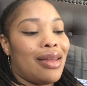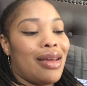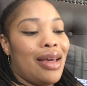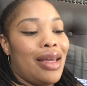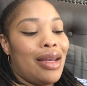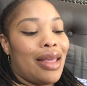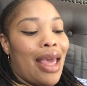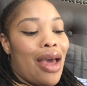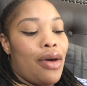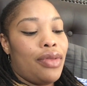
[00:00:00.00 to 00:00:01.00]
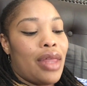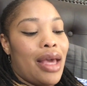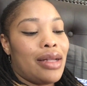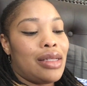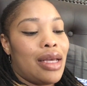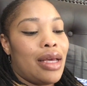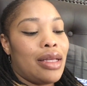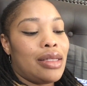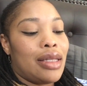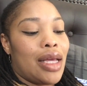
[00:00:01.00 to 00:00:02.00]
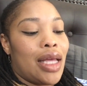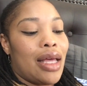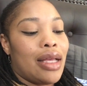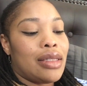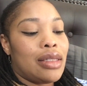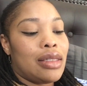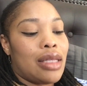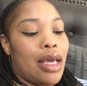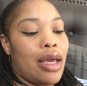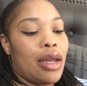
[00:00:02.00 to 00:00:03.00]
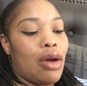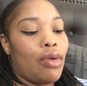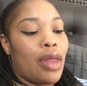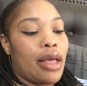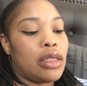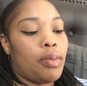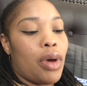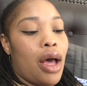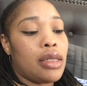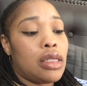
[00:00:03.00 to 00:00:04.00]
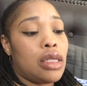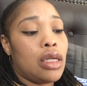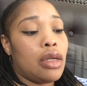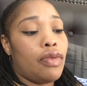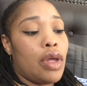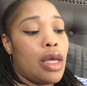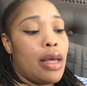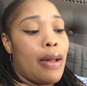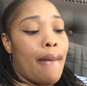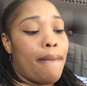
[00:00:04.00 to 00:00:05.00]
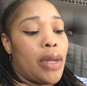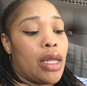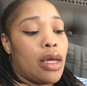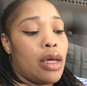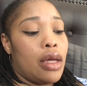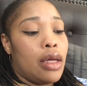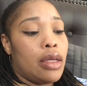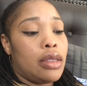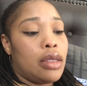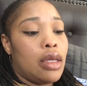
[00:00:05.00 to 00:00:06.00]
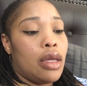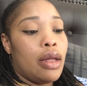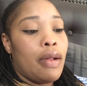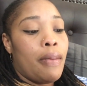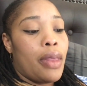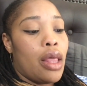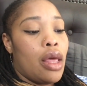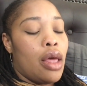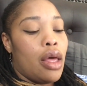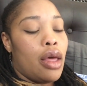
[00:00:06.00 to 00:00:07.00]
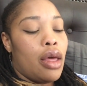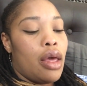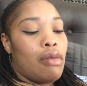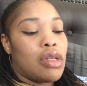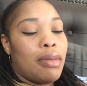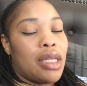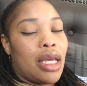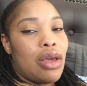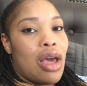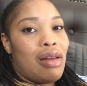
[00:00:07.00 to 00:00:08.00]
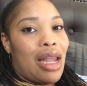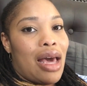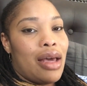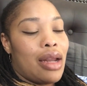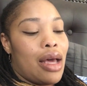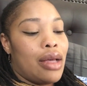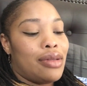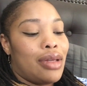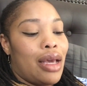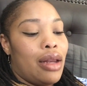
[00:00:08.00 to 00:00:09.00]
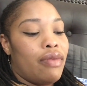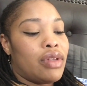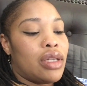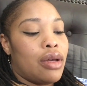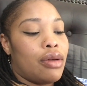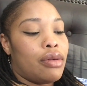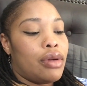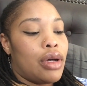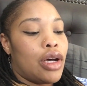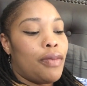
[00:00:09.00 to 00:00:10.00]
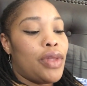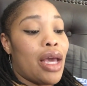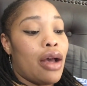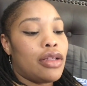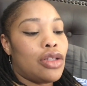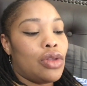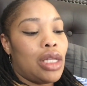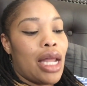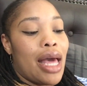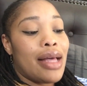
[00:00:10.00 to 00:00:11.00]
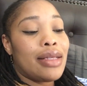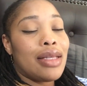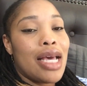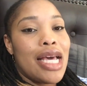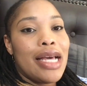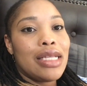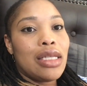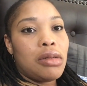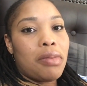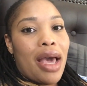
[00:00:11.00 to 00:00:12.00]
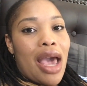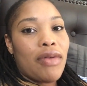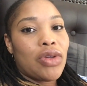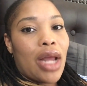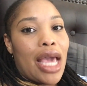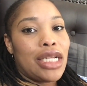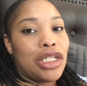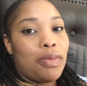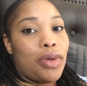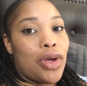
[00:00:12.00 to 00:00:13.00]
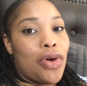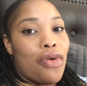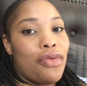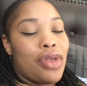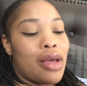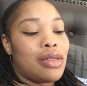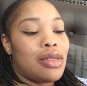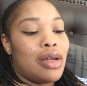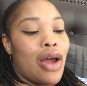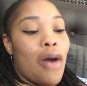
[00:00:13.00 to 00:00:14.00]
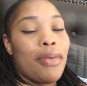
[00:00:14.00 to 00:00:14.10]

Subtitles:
couldn't count that test as saying, oh, that's a positive, because it was almost like he had lying eyes. You can't even tell. Yeah, so the last symptom I had was on 8 DPO that stood out